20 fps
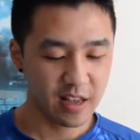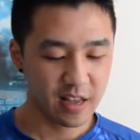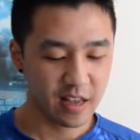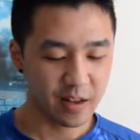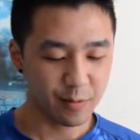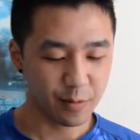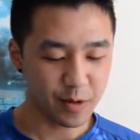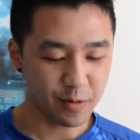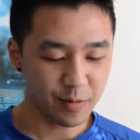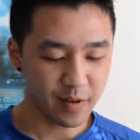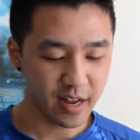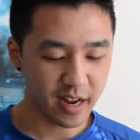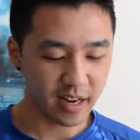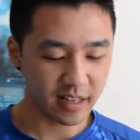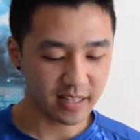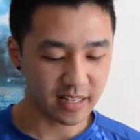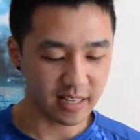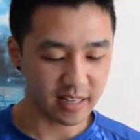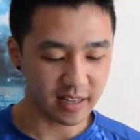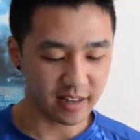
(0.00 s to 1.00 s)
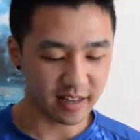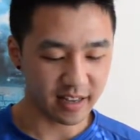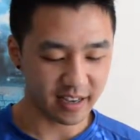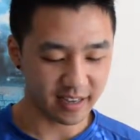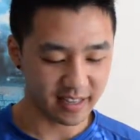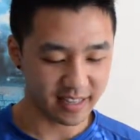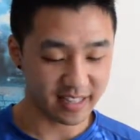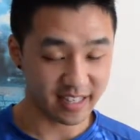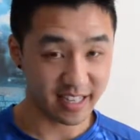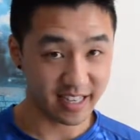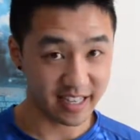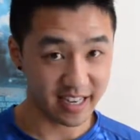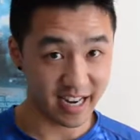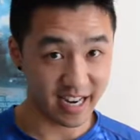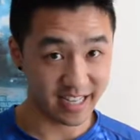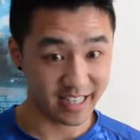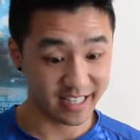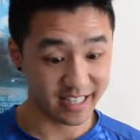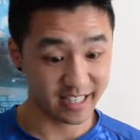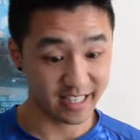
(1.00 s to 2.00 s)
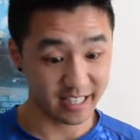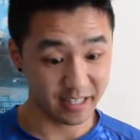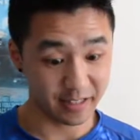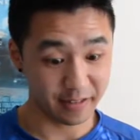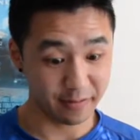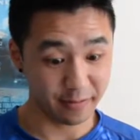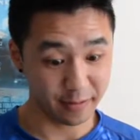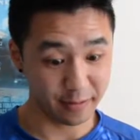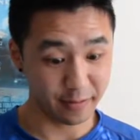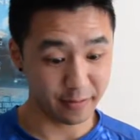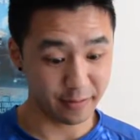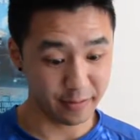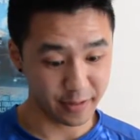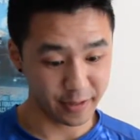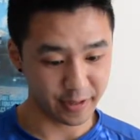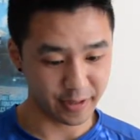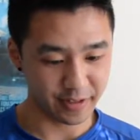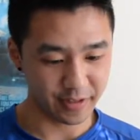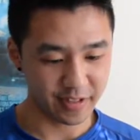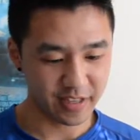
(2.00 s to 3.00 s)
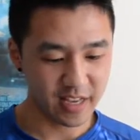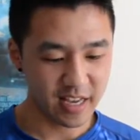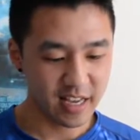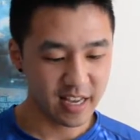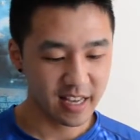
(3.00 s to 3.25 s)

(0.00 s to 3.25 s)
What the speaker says: And one way I could tell that it's not actually telephoto photos